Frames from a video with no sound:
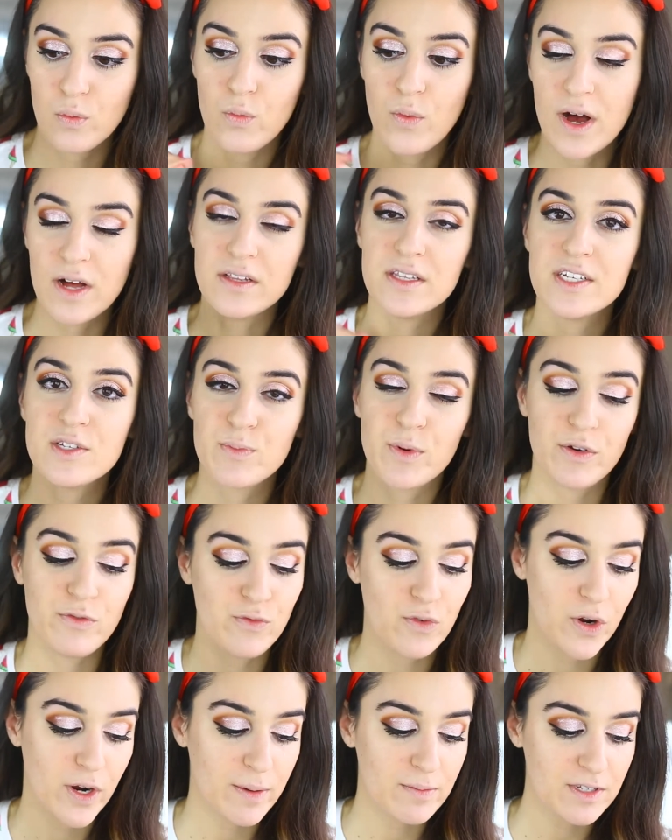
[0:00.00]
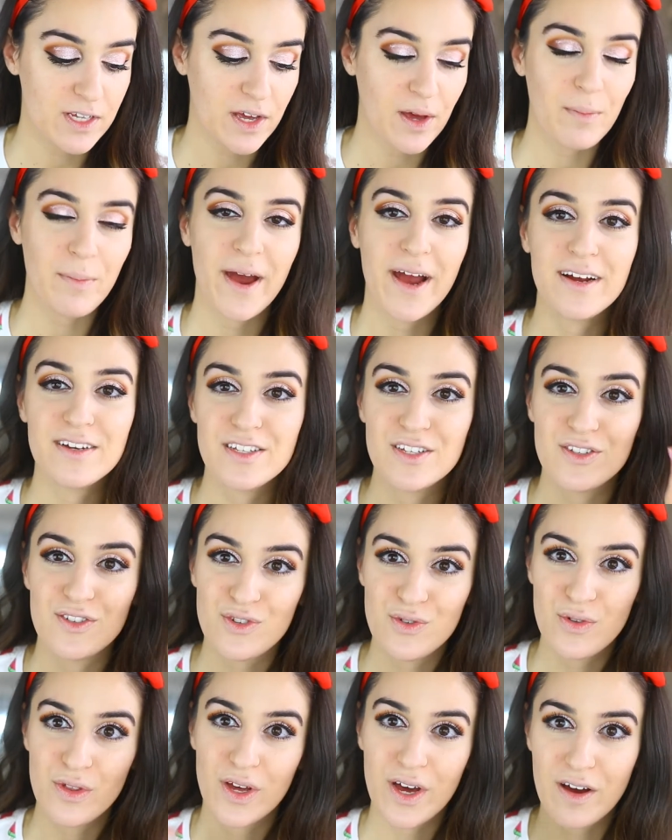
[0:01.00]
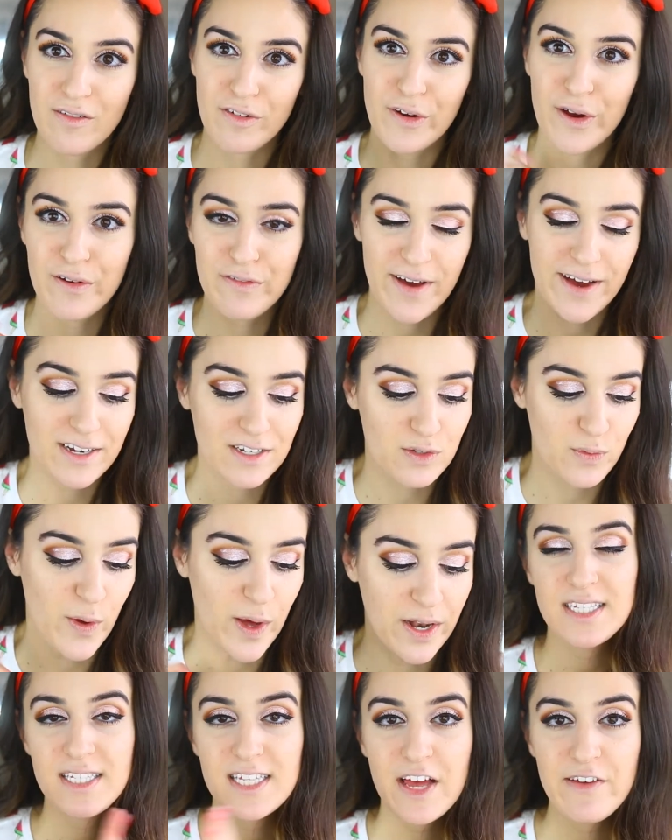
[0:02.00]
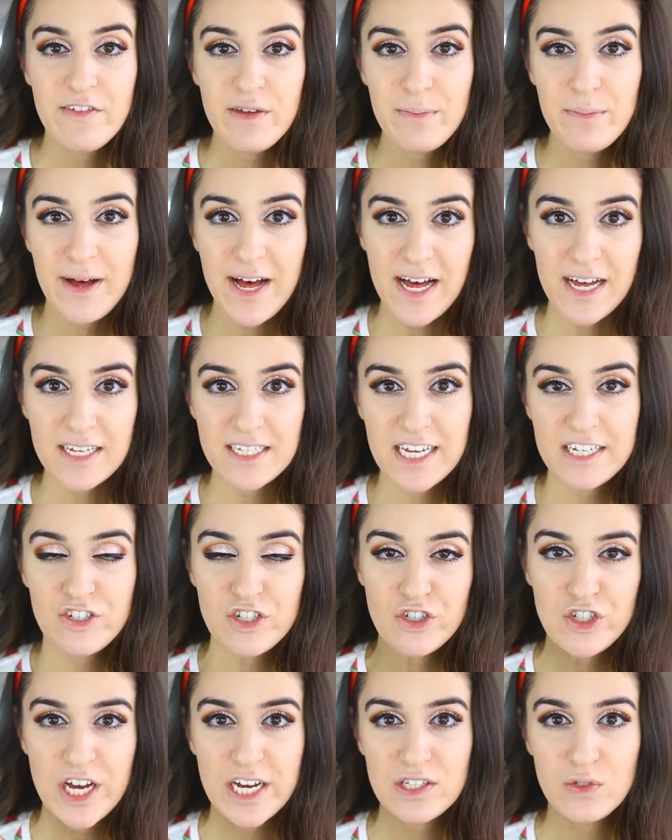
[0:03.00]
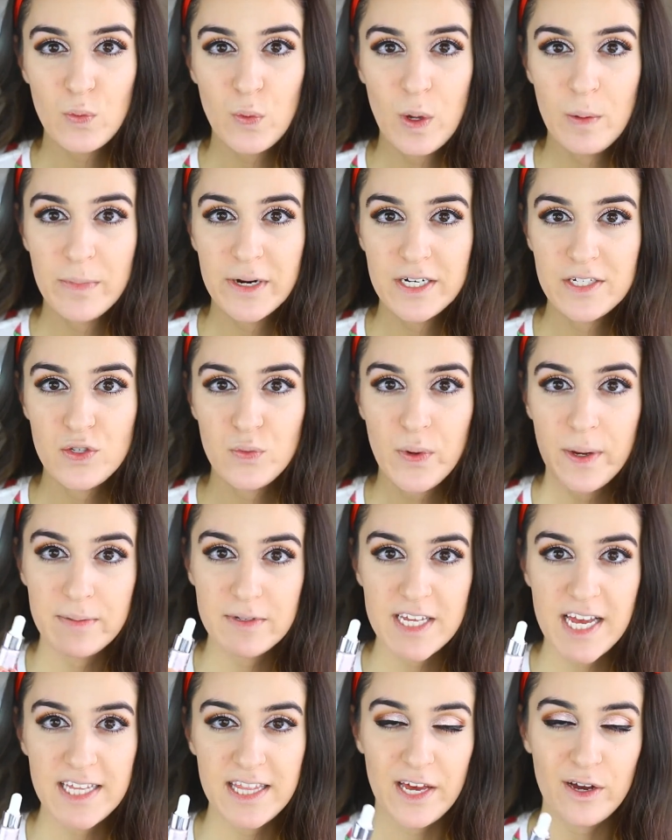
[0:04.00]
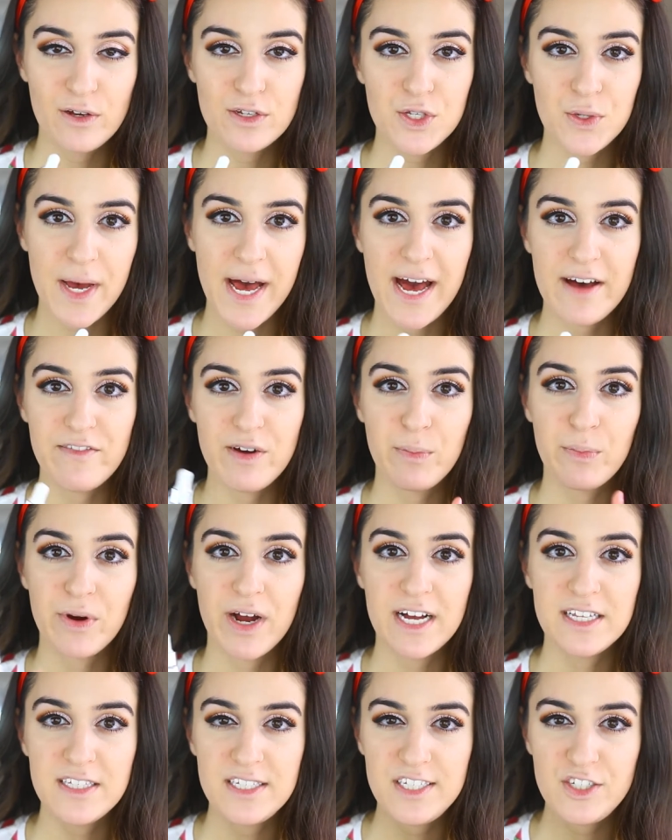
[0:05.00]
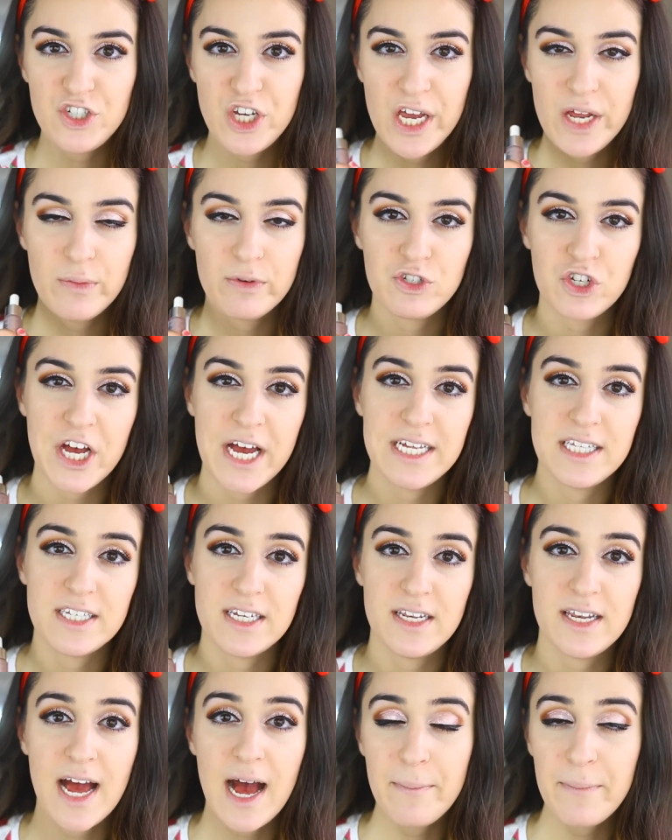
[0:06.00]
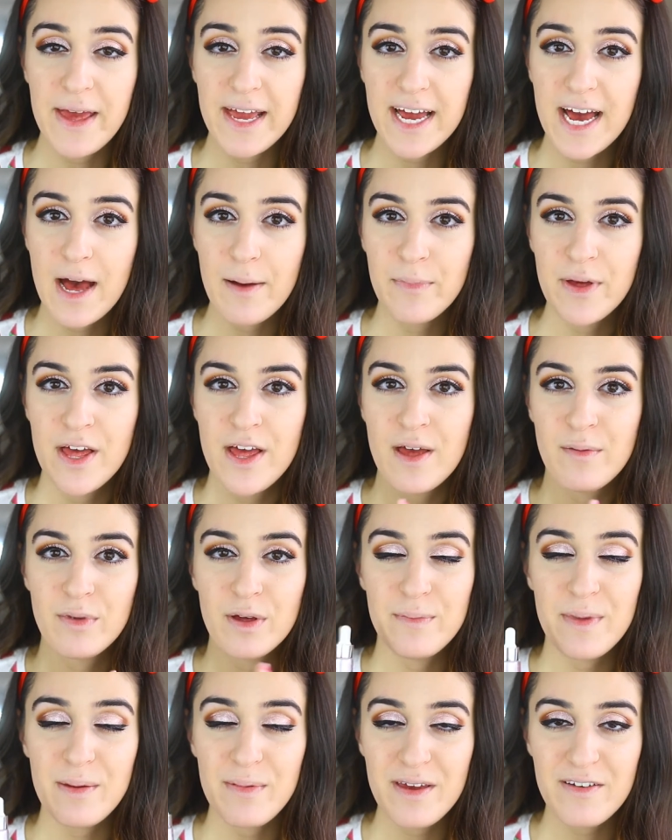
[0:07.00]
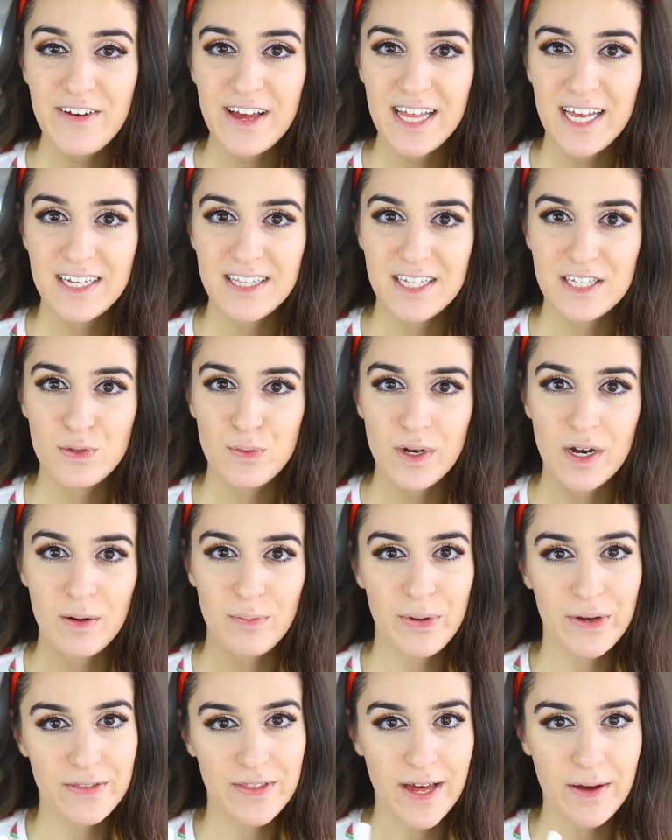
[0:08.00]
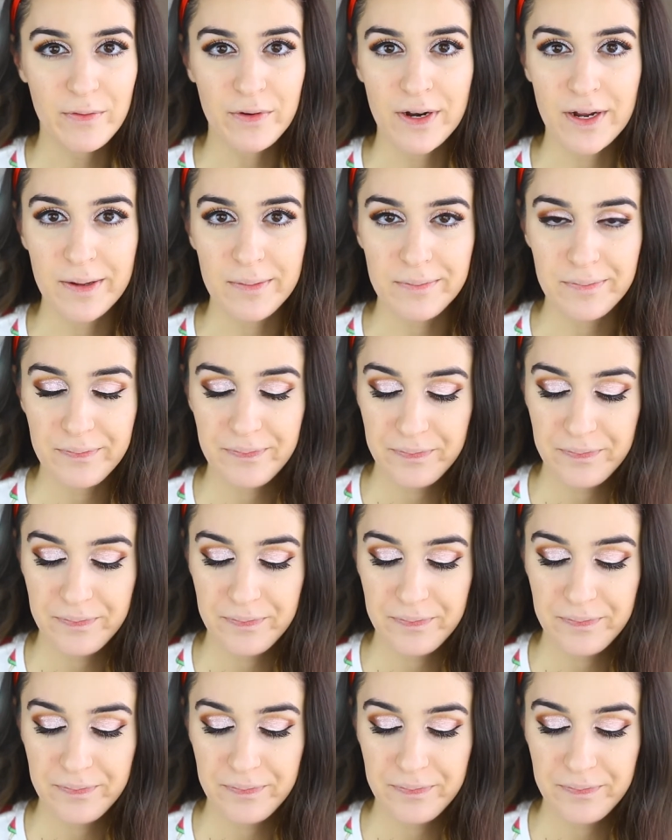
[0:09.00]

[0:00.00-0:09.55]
well this performs in comparison to the cover FX one. Seven bucks, I just checked Walmart's website. They also have a bronzy shade, which I did not pick up, but maybe if I like this one, I'll pick that one up.